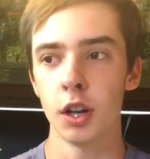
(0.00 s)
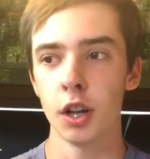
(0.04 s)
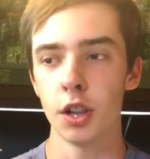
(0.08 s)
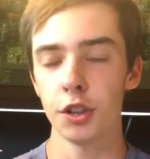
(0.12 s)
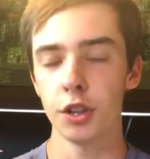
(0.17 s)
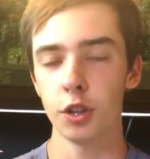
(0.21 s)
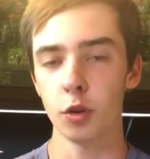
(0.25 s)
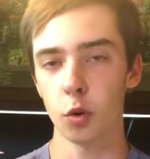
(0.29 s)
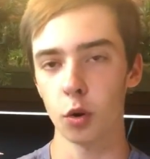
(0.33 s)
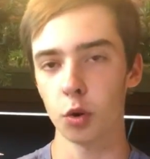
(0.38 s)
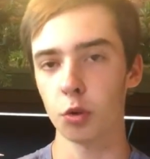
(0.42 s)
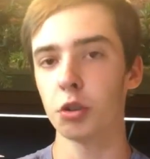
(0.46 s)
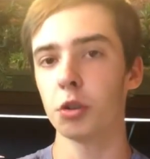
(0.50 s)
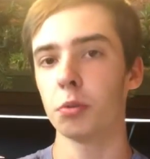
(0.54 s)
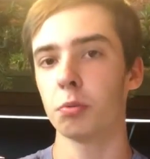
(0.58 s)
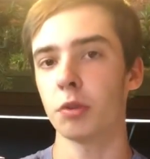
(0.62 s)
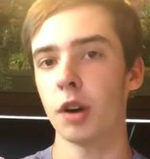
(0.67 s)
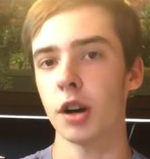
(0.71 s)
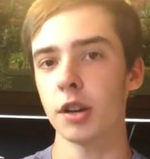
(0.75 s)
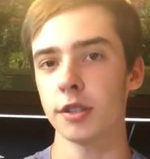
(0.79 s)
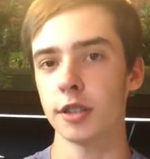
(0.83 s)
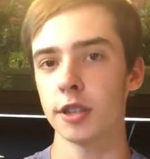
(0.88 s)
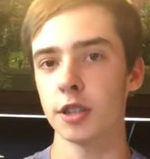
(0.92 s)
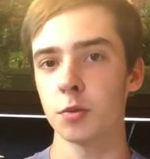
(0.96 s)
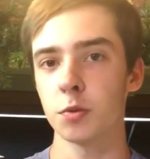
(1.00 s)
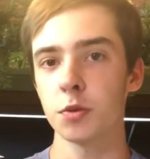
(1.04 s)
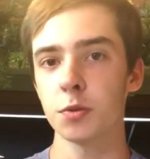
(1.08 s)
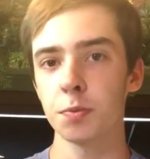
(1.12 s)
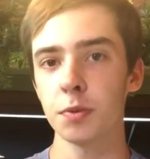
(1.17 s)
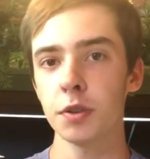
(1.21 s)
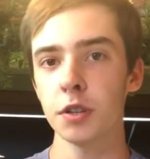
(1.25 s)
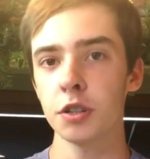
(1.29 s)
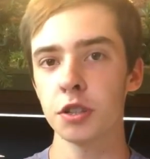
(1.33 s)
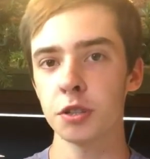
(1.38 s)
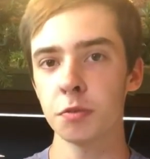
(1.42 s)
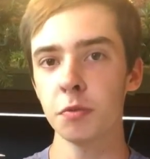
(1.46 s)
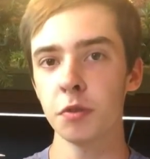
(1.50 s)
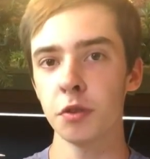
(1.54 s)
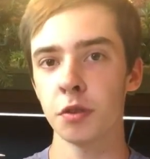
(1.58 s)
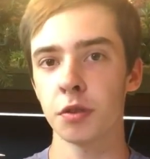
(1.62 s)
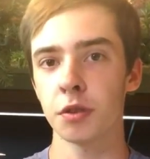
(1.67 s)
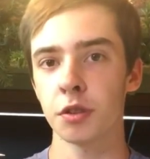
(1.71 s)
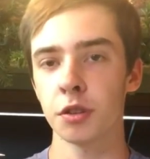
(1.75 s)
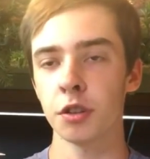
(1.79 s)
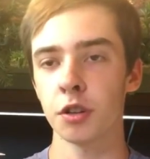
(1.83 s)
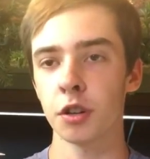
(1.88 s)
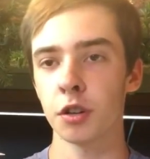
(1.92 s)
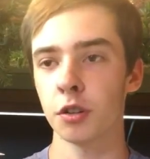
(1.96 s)
The ordering process was pretty smooth.
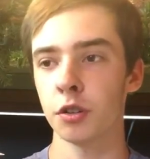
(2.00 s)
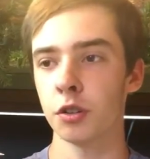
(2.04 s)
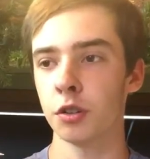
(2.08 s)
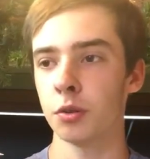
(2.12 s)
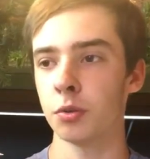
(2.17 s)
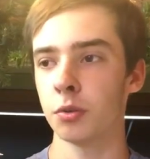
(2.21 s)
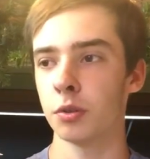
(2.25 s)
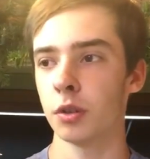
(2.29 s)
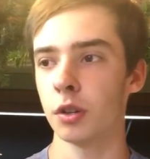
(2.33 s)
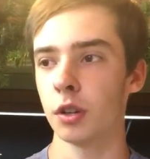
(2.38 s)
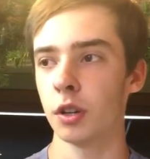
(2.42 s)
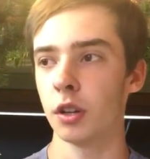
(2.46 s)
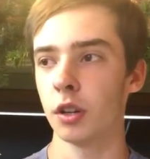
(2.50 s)
You know, you